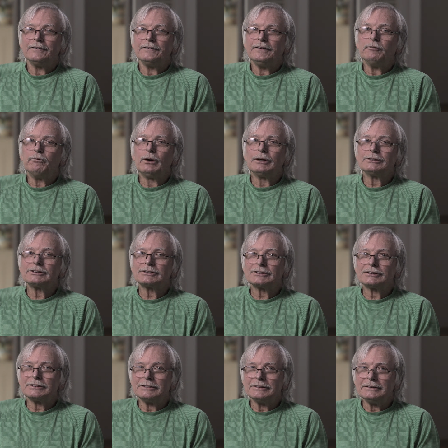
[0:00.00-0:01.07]
The ones
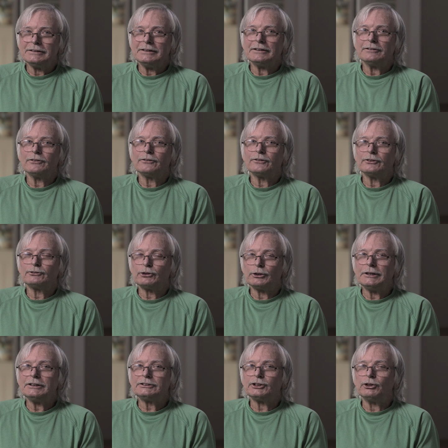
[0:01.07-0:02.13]
that are the
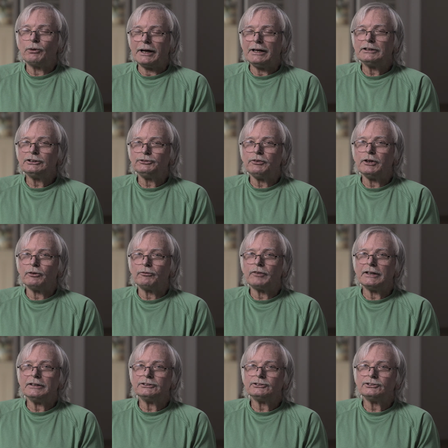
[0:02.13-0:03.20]
traditional Edgefield
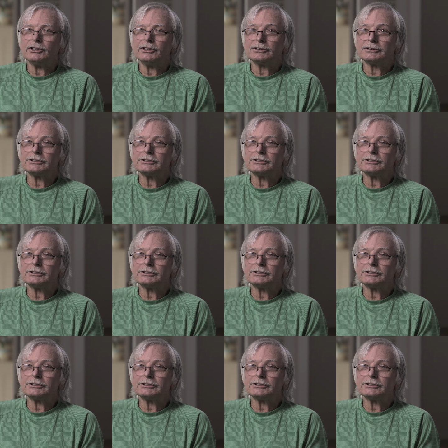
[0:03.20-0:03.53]
face jugs,